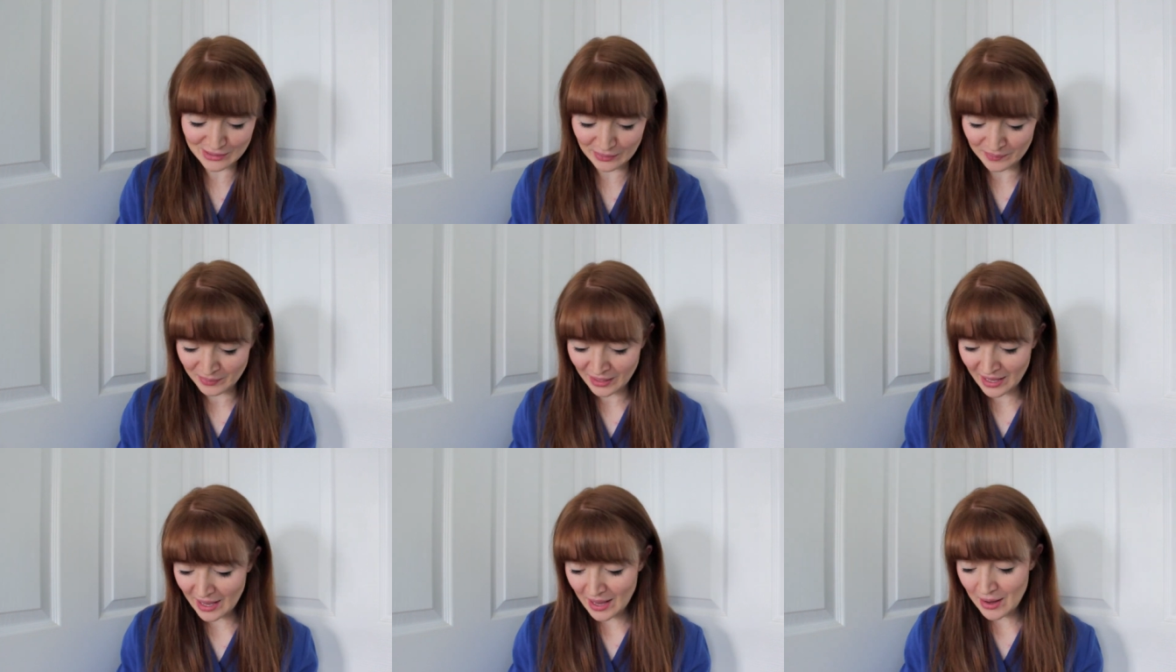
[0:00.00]
So,
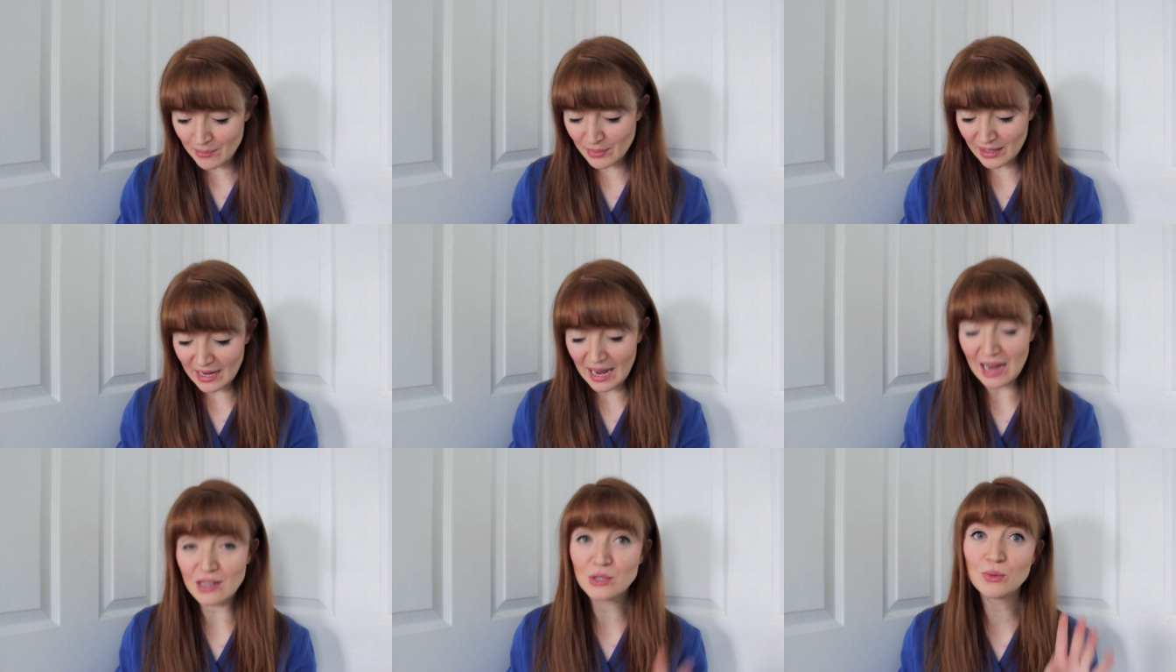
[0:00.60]

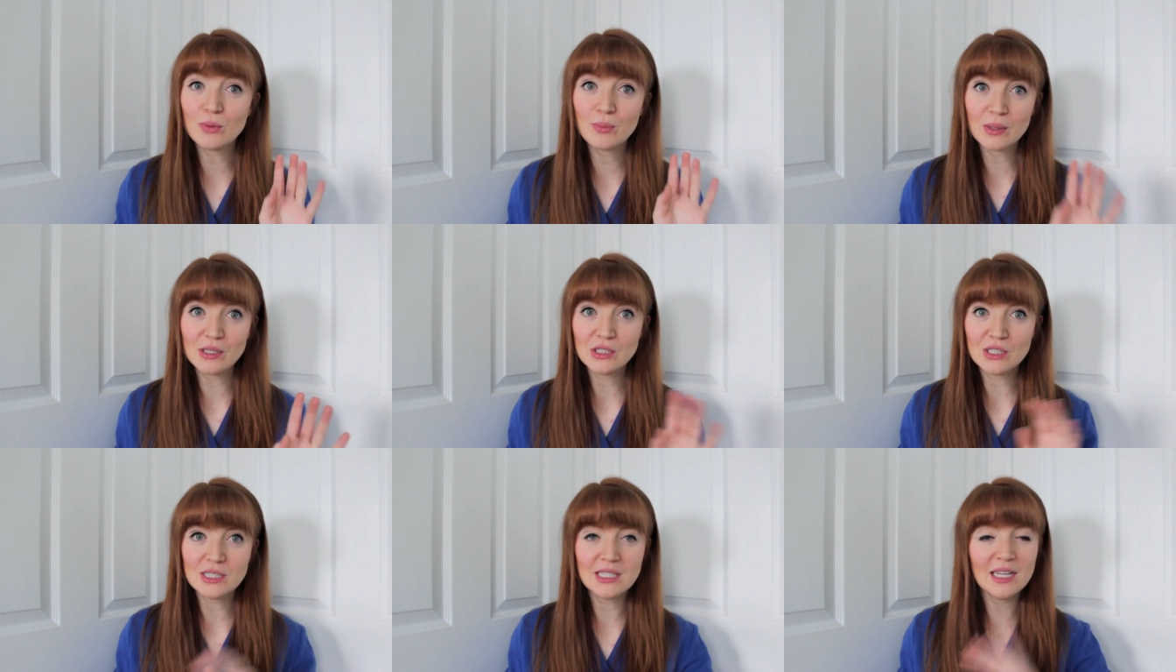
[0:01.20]
but actual
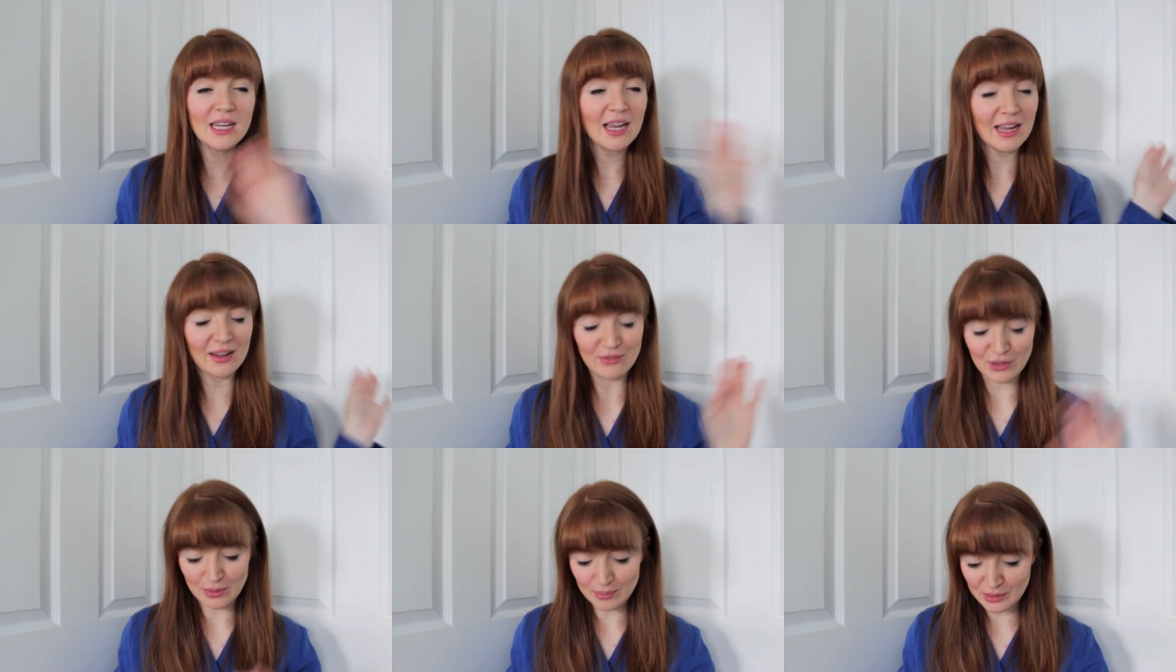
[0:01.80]
purchasing, I
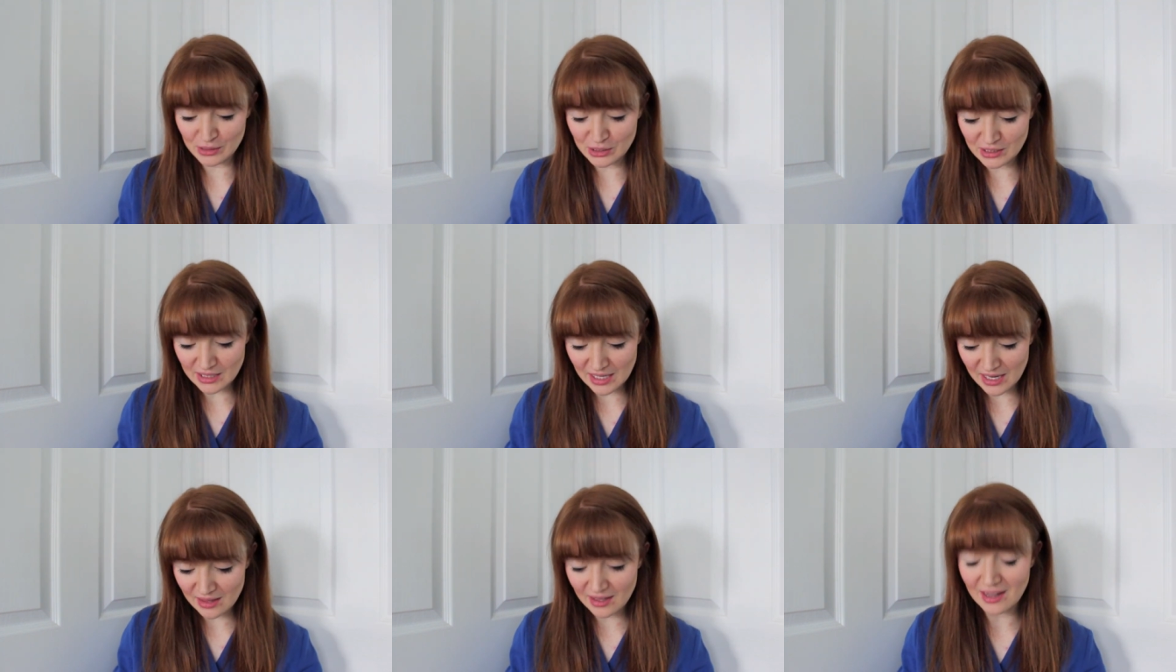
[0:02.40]
have not purchased
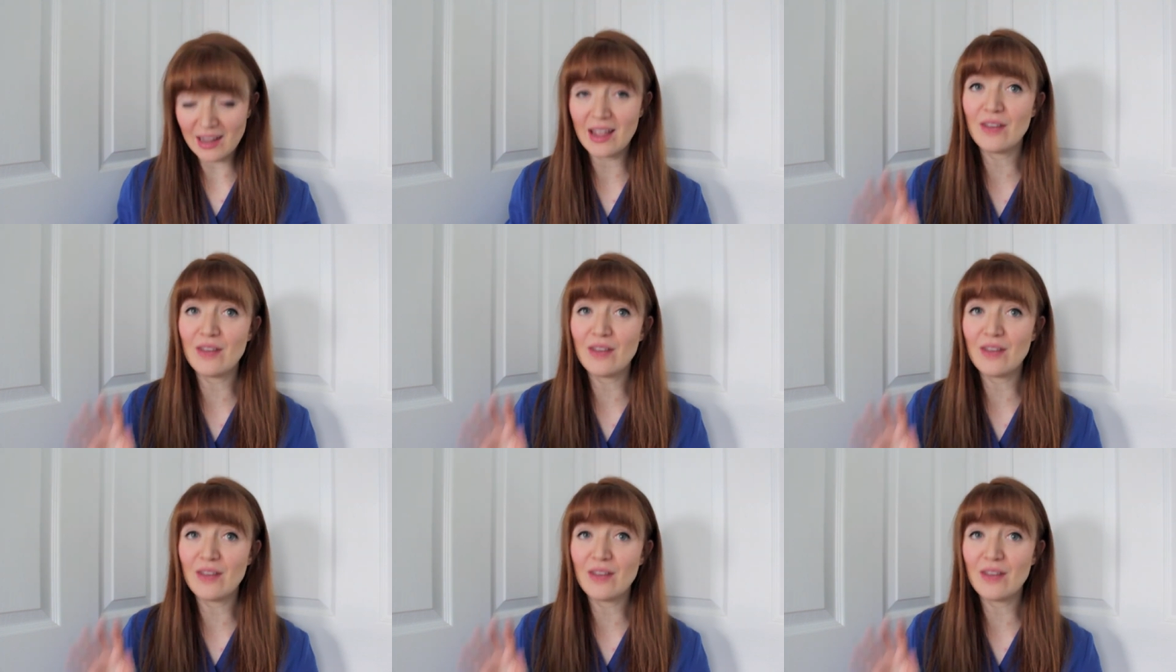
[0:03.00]
anything.